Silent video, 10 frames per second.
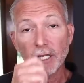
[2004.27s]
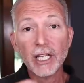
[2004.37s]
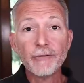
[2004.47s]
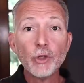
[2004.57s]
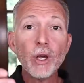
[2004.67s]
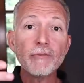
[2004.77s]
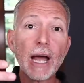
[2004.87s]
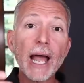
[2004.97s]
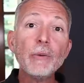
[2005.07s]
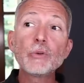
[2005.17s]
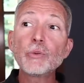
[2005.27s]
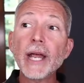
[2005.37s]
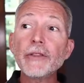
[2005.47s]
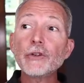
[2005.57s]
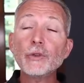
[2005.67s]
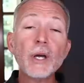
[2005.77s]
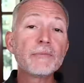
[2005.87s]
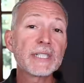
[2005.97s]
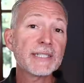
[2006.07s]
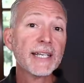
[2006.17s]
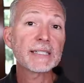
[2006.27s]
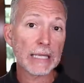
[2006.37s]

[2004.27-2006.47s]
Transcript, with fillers: If you have, I would rather you have six